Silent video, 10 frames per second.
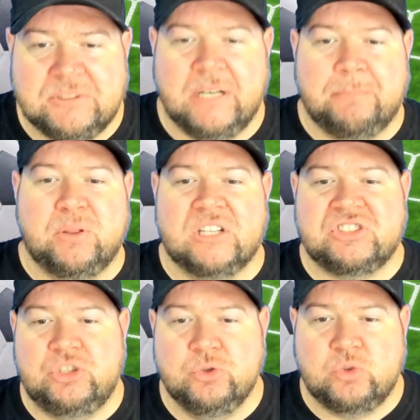in at plus
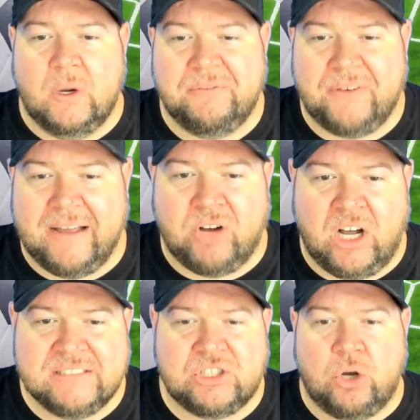225
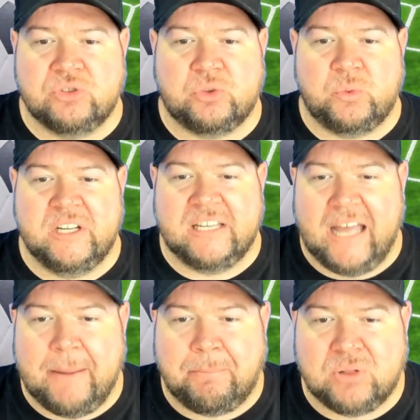odds, Costa
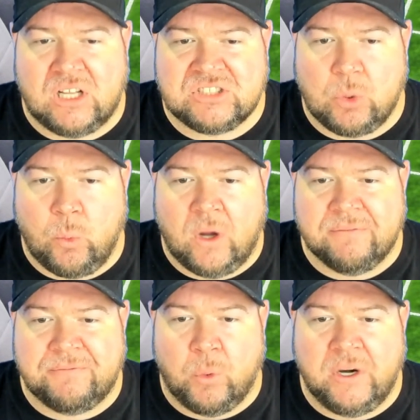Rica at plus
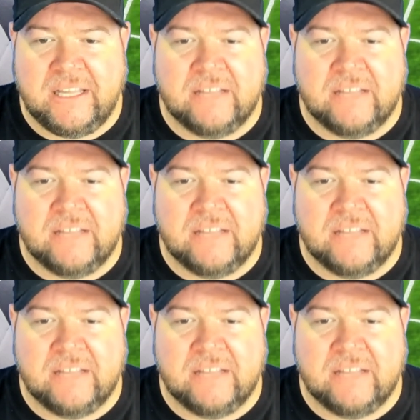140,